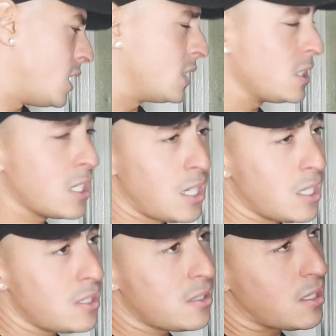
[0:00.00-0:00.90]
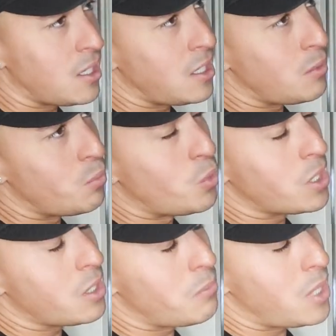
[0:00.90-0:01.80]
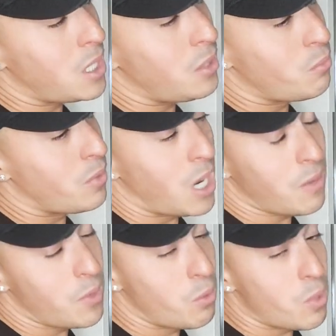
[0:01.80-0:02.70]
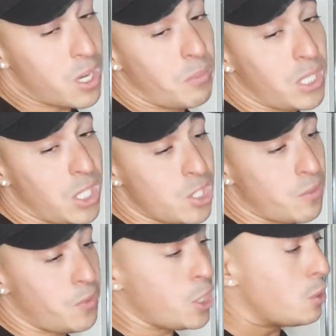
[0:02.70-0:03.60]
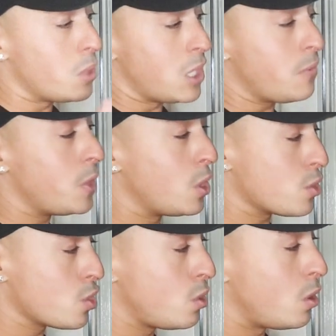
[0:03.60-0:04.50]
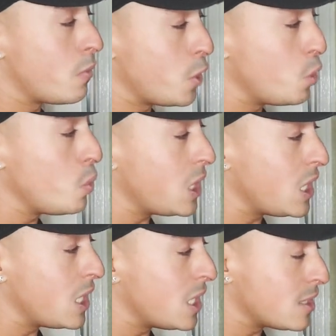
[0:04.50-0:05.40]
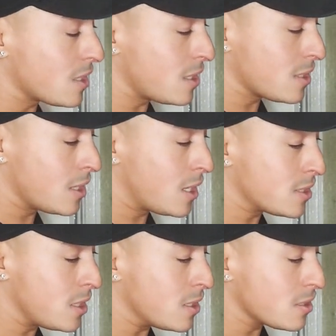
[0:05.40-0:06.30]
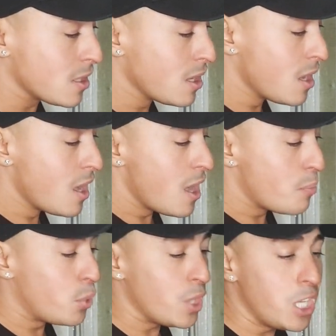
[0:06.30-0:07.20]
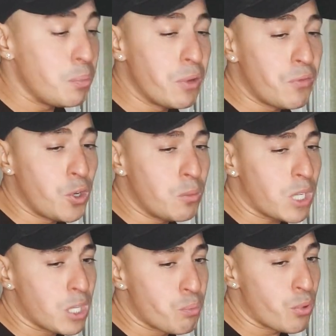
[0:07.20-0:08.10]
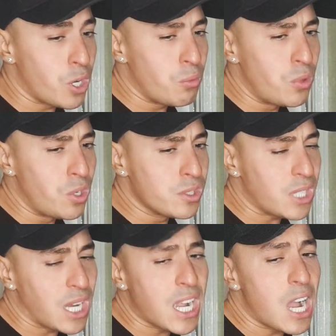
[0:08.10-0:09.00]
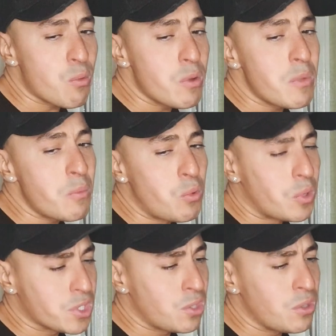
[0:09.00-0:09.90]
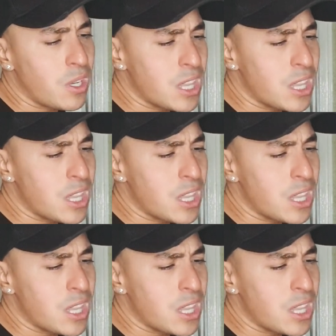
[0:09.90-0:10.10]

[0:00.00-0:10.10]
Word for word: And guys, um, one of the, my I've got a recommendation for you if you're not sure of who he is as an artist. But he performed at the Brit Awards. I can't remember what song.